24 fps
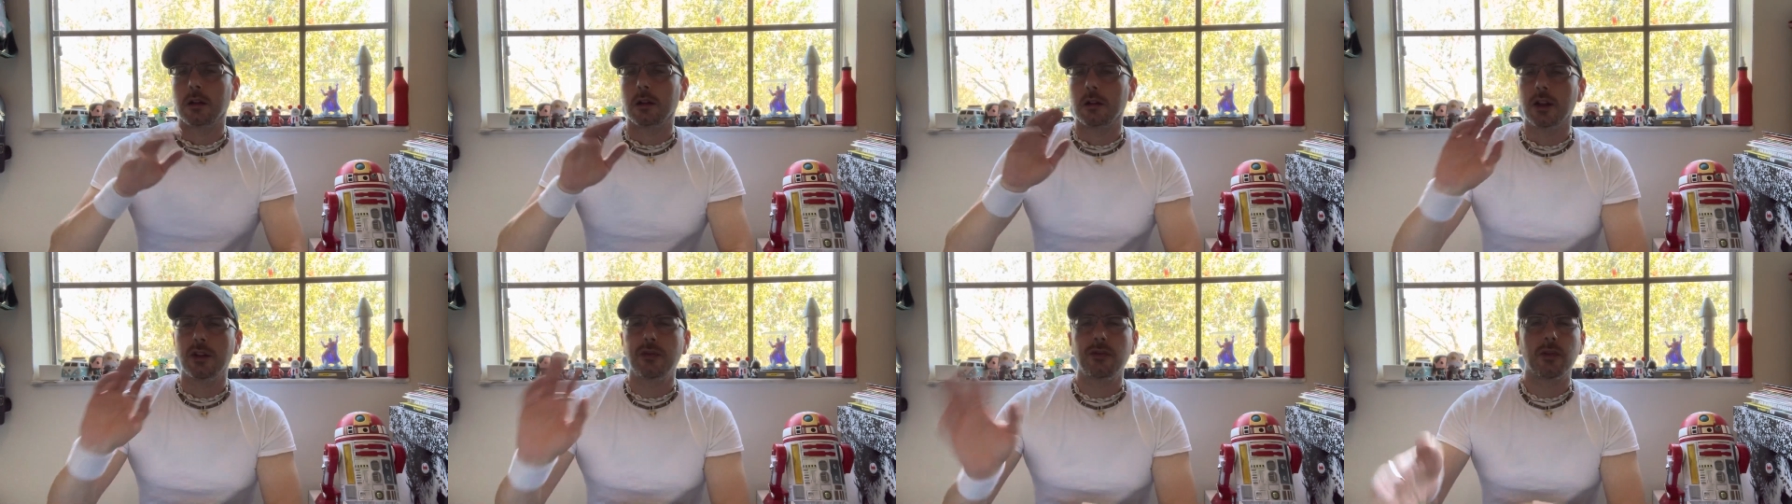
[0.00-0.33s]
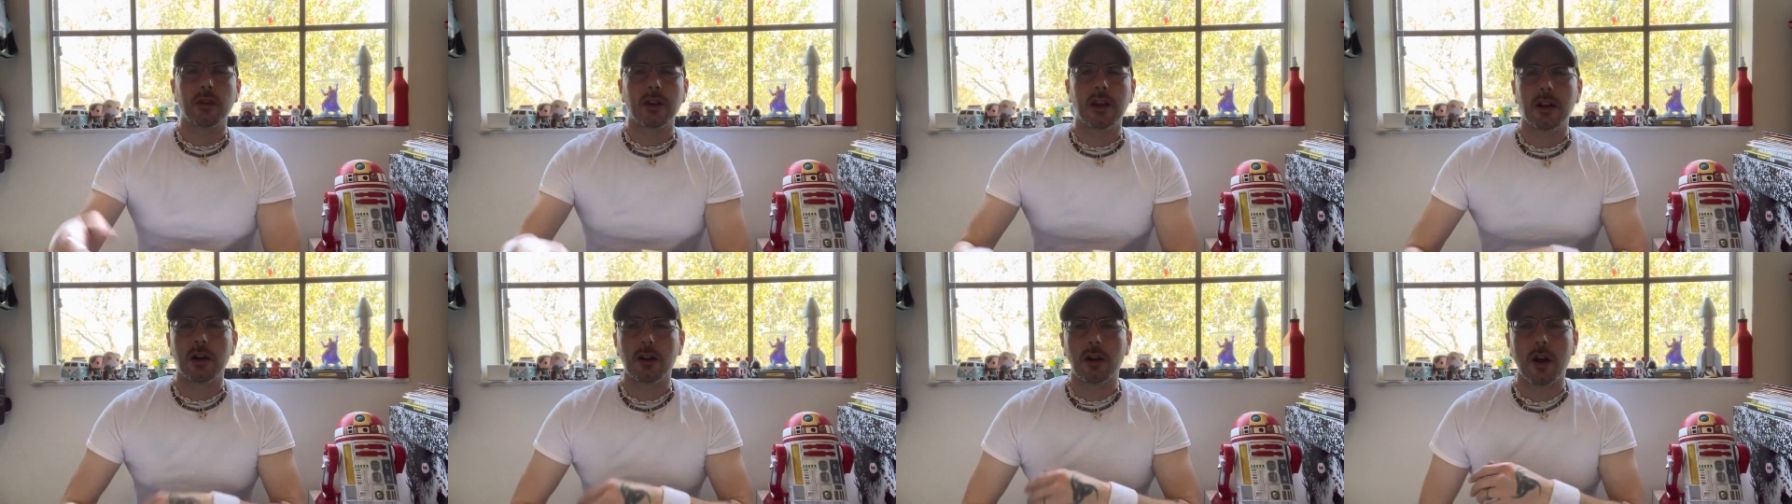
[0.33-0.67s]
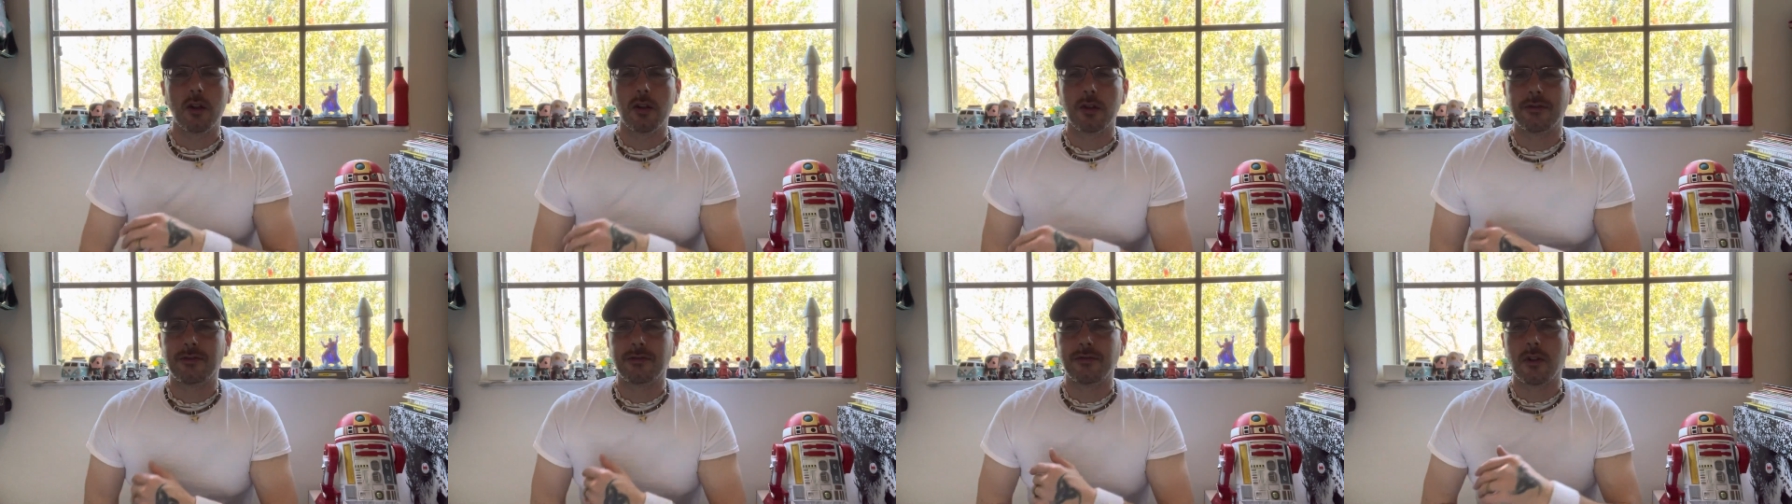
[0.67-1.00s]
let's forget
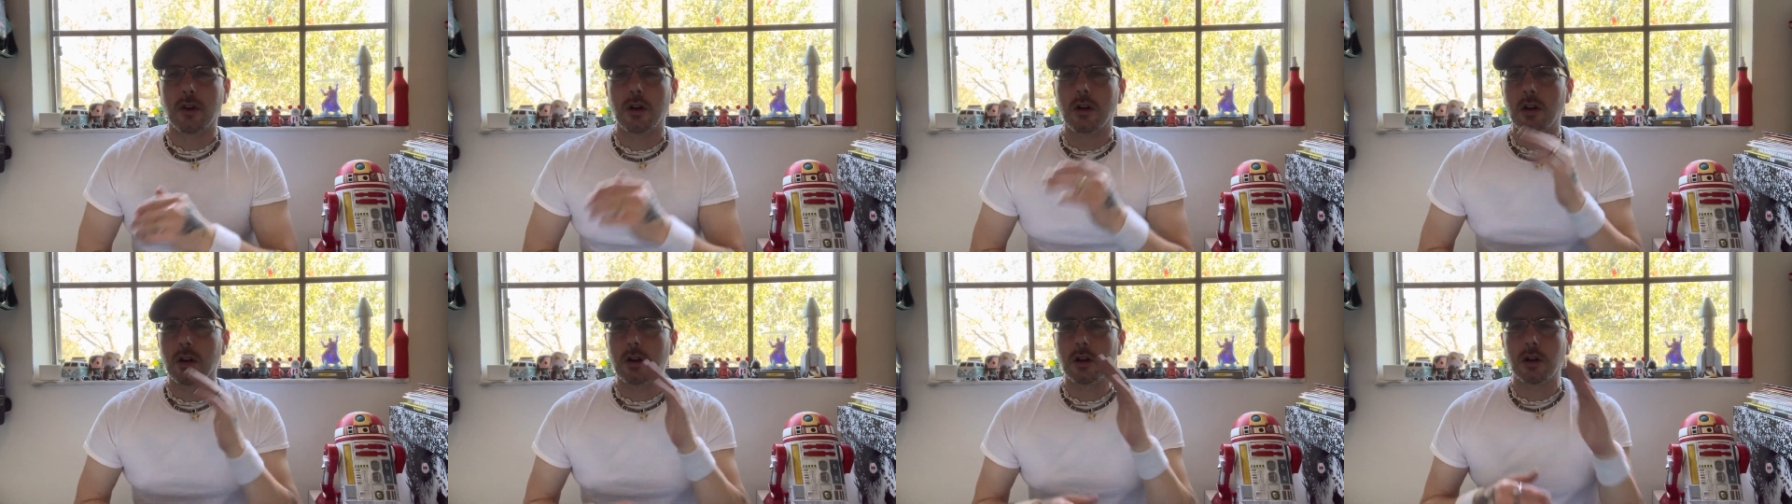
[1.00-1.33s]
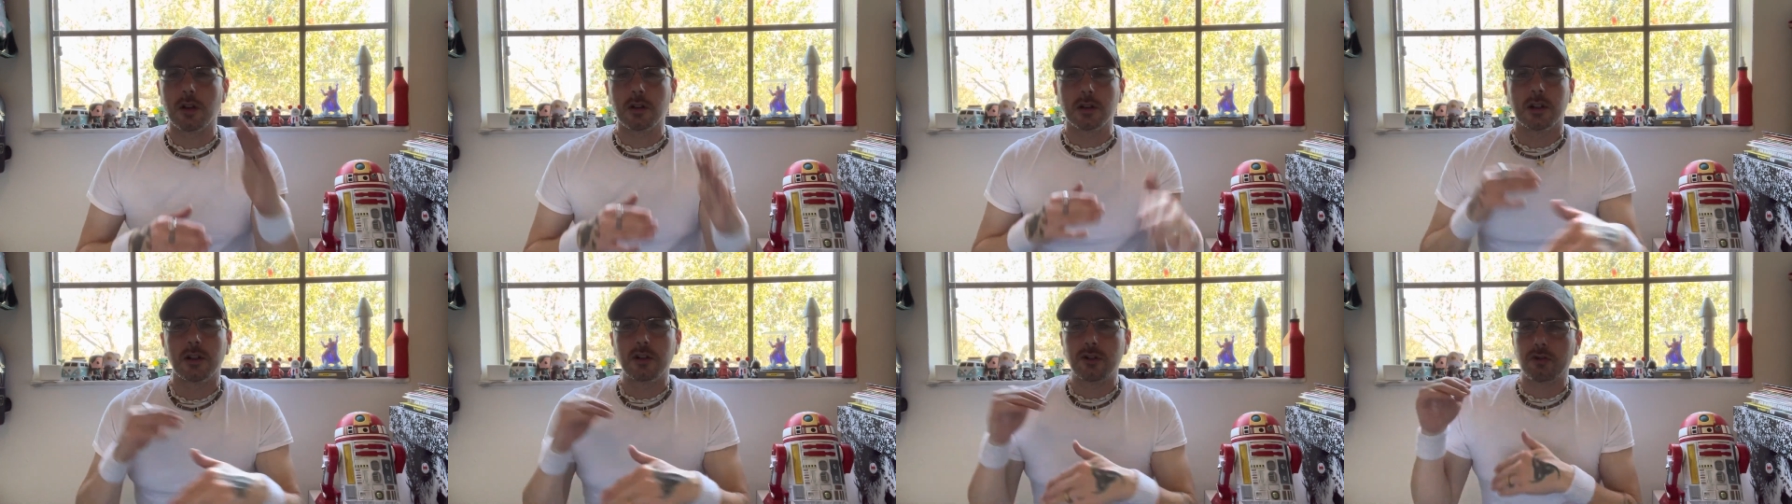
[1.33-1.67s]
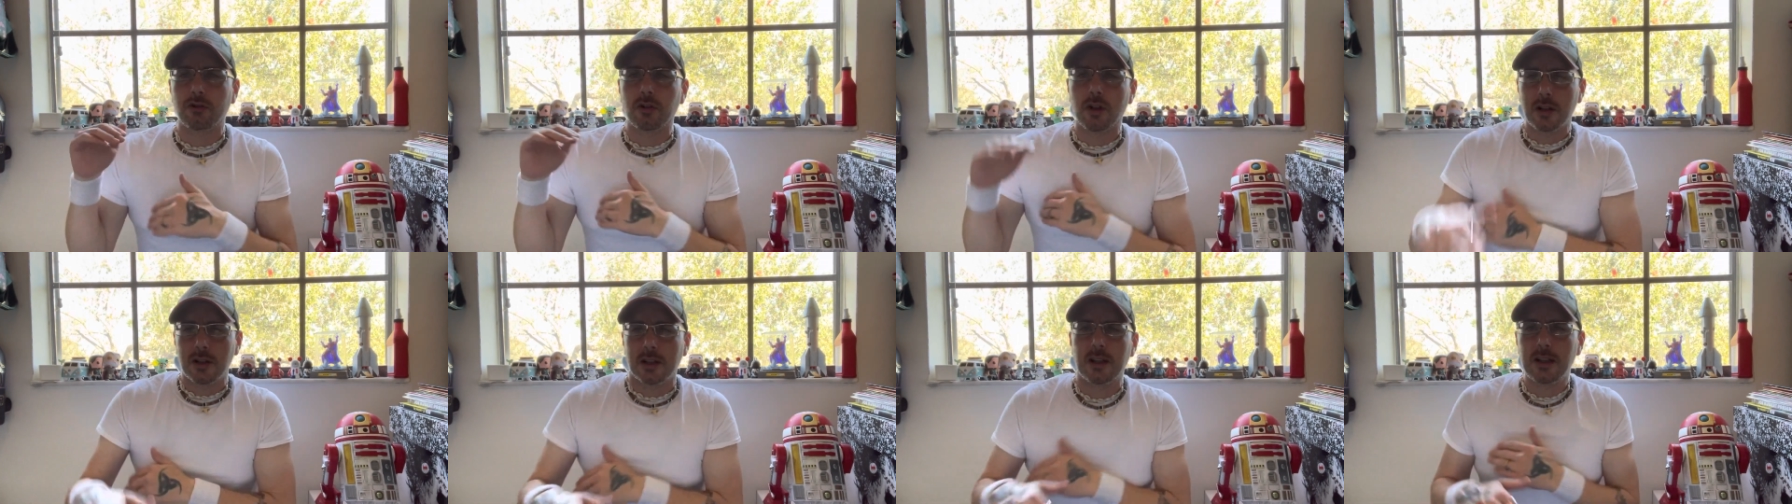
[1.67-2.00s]
all the funk let's
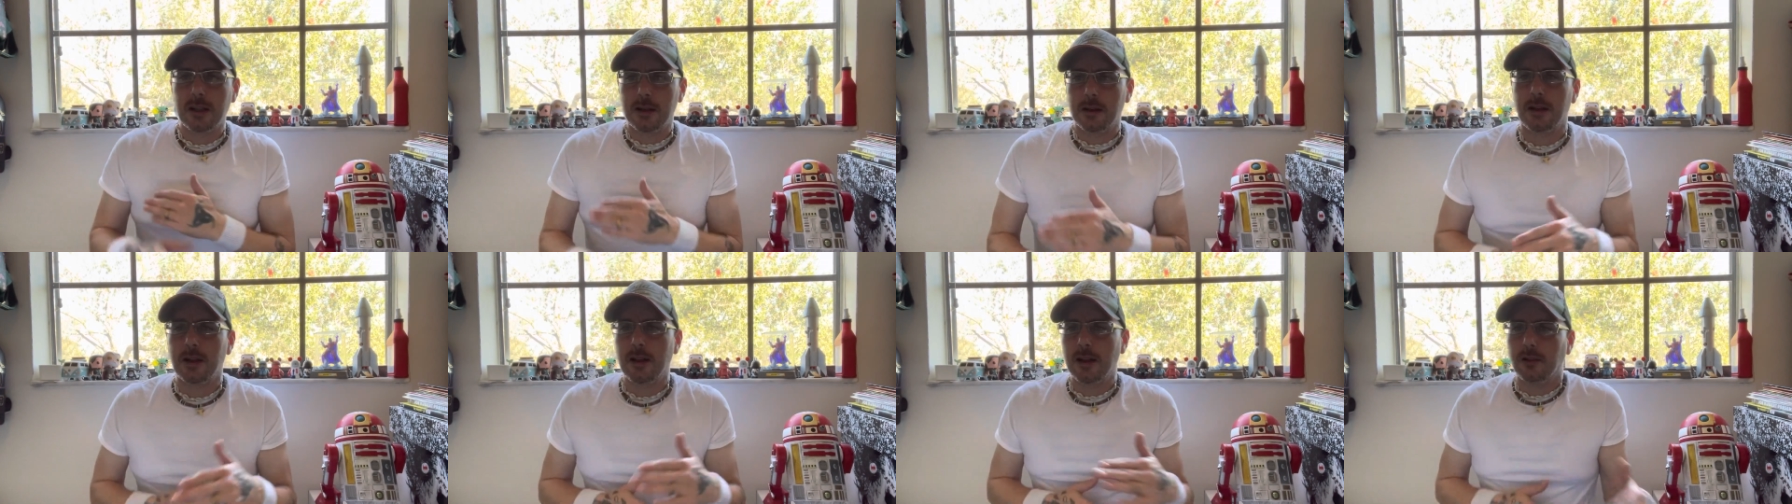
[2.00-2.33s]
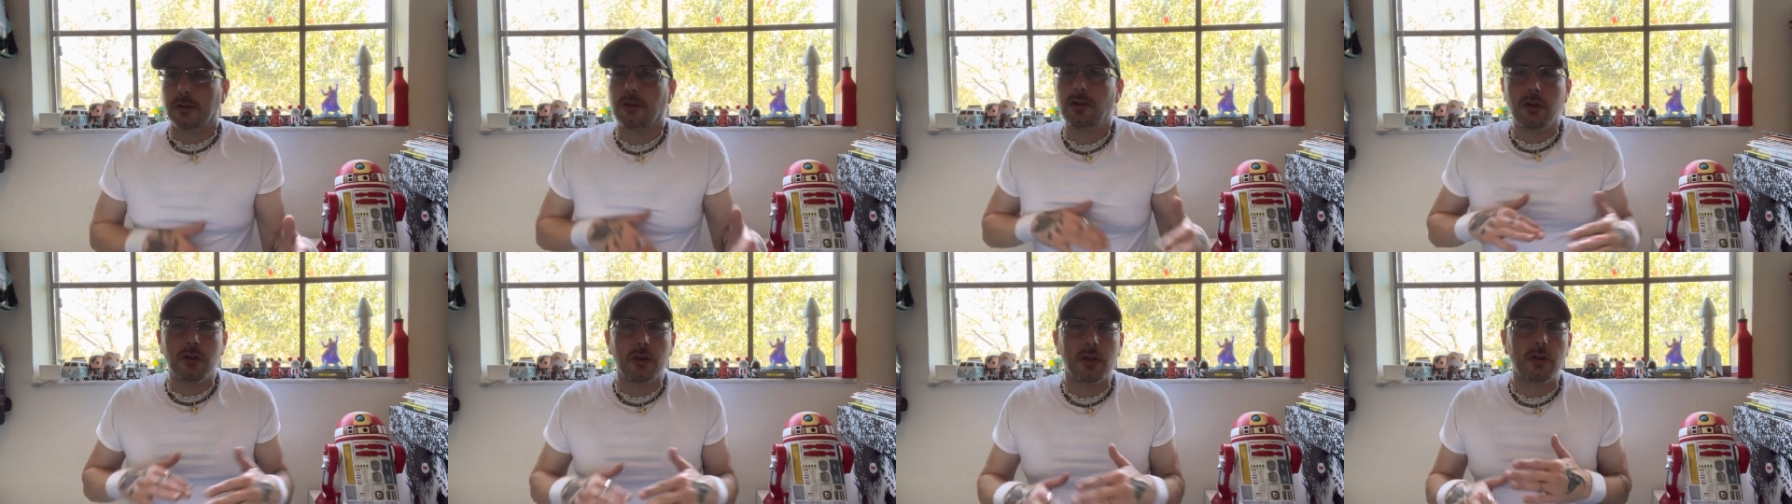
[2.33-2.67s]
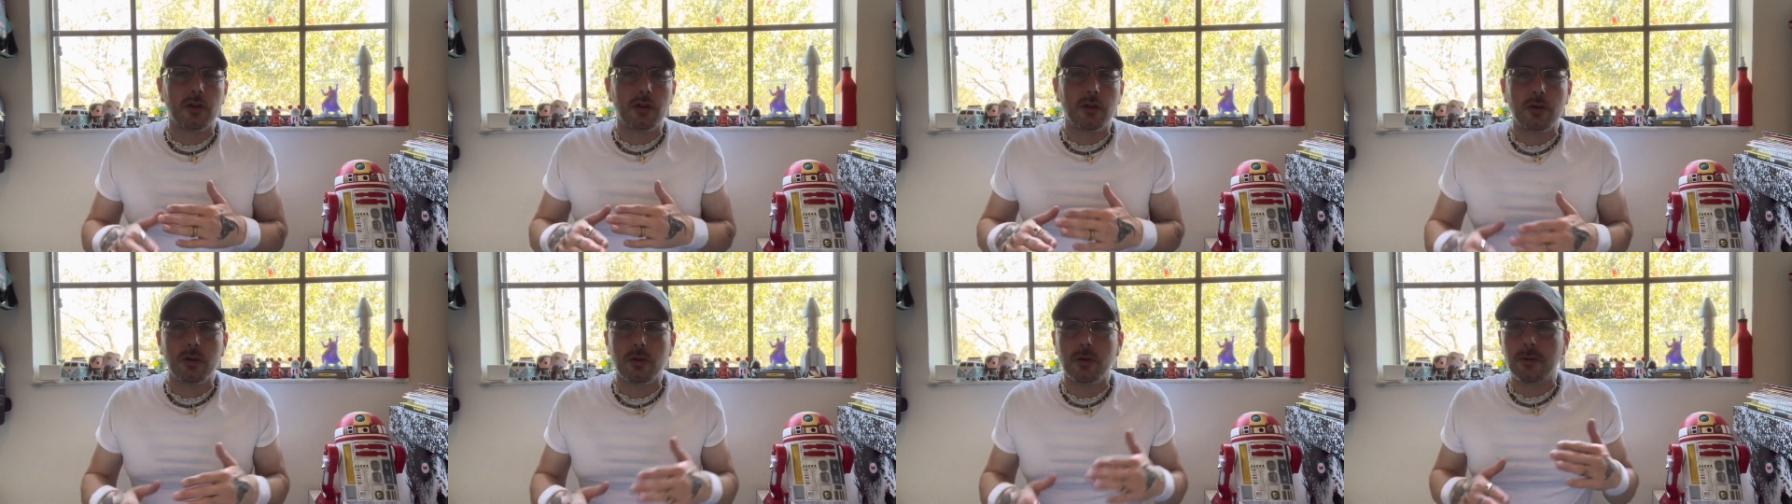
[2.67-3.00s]
try to get into the
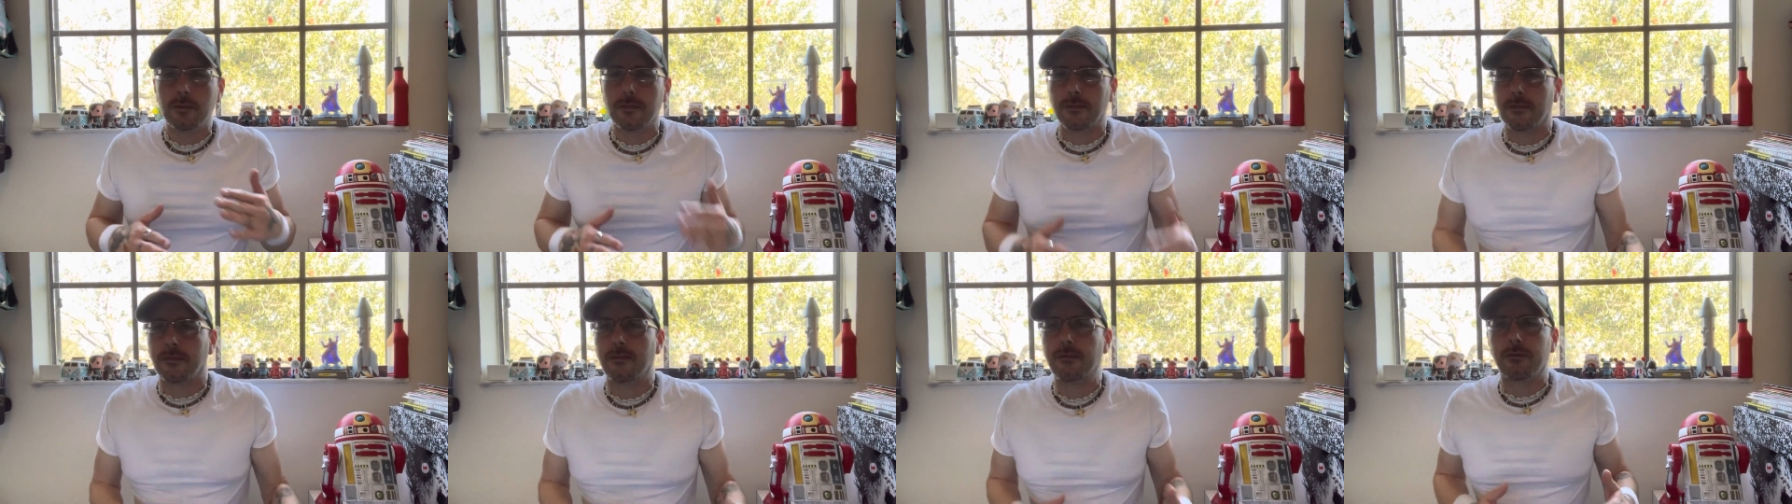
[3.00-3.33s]
new